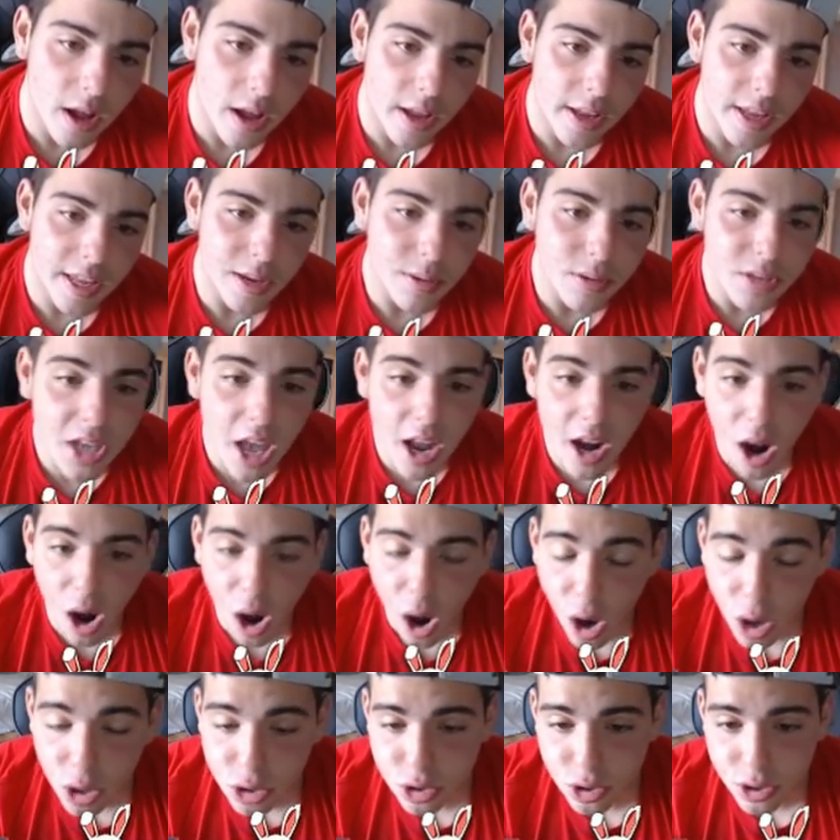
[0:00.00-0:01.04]
he was at
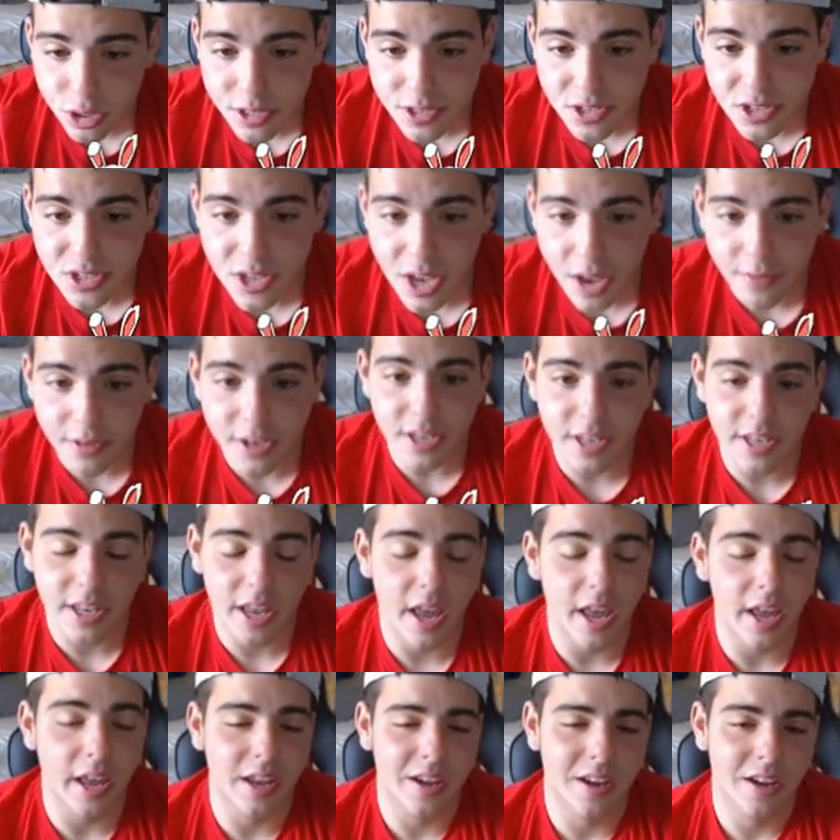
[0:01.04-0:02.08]

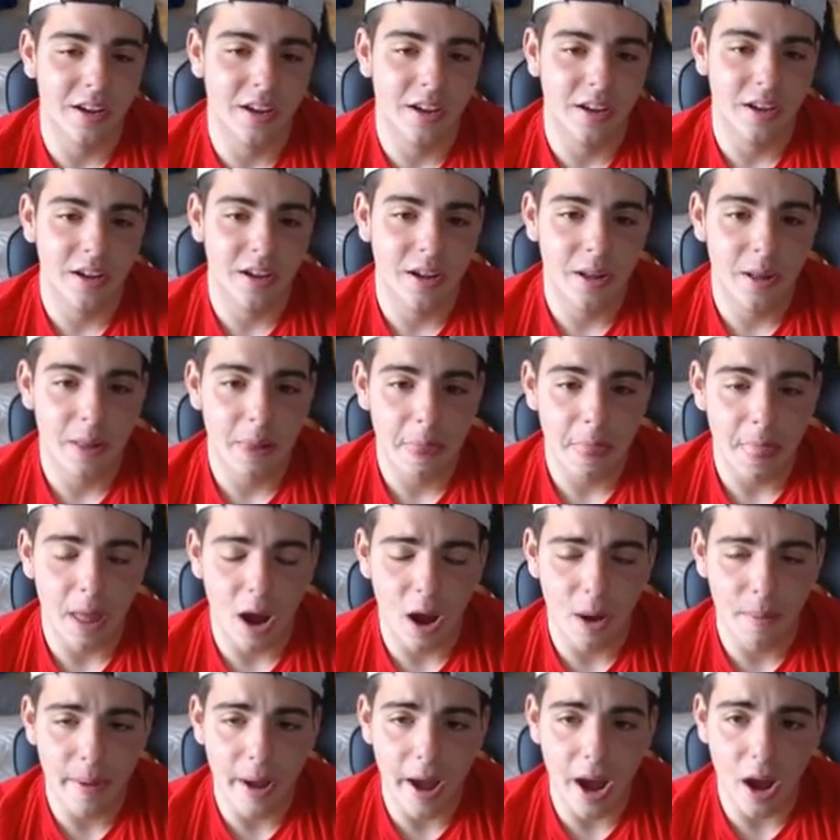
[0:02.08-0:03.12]
170k
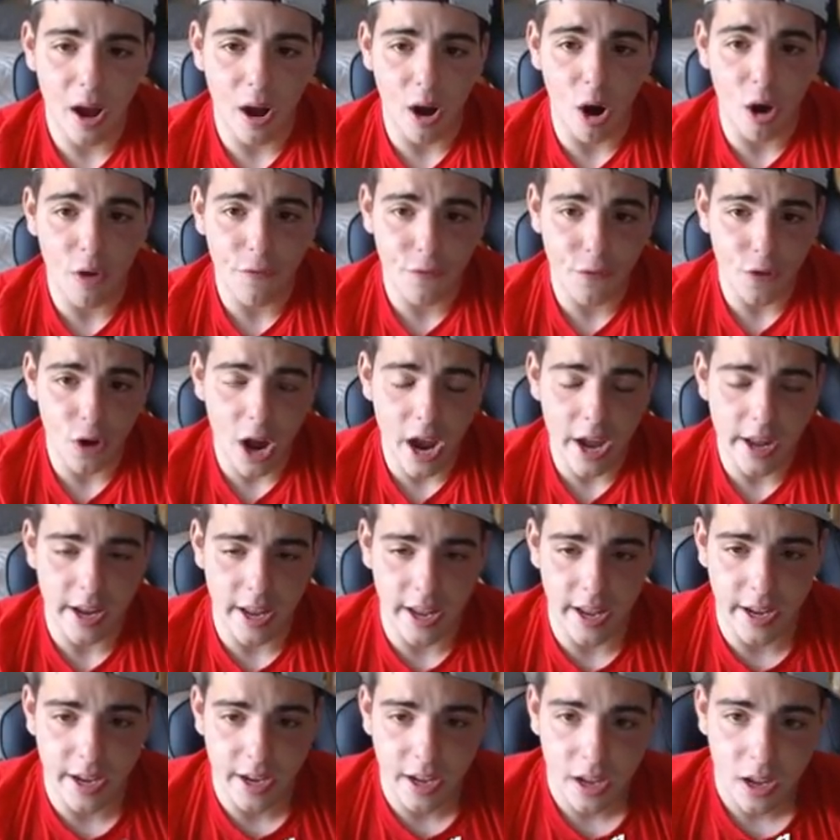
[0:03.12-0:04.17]
about on
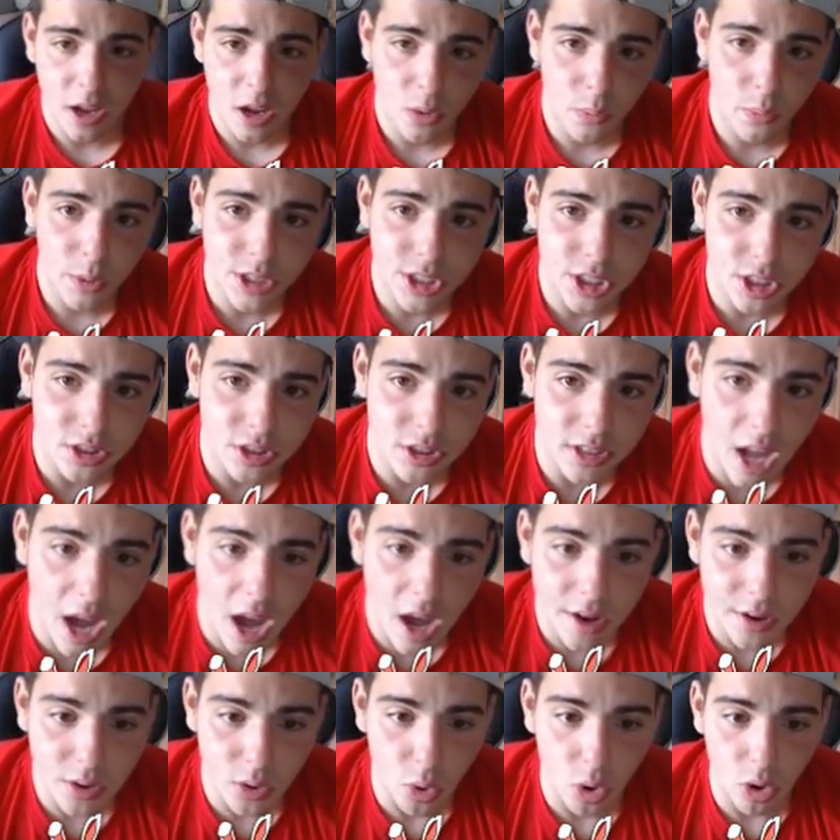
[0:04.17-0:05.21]
Friday, which is
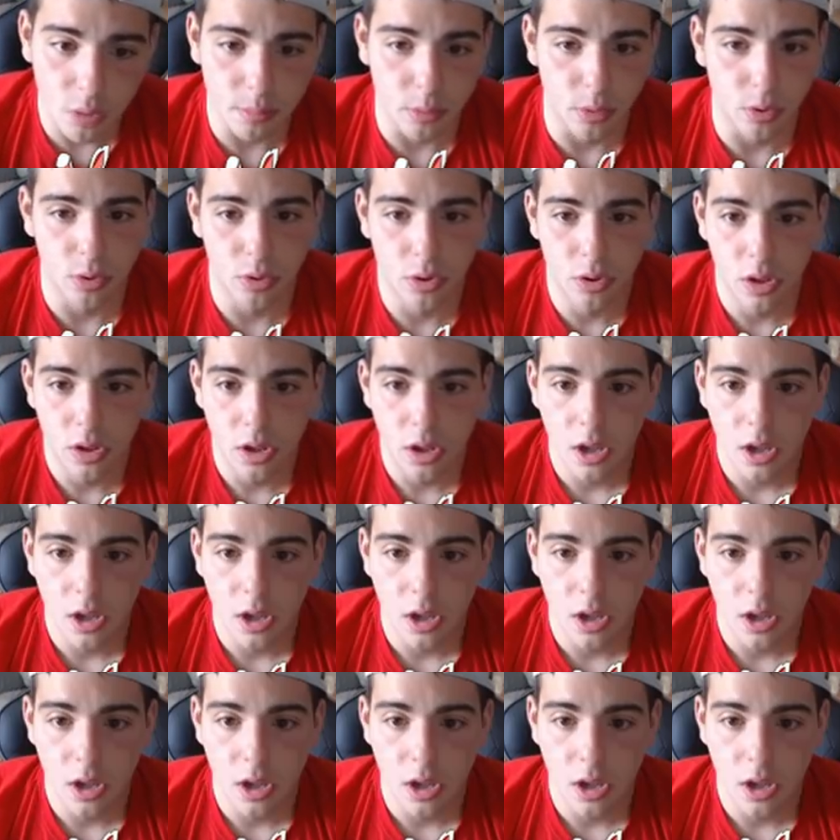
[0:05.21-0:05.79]
not normal.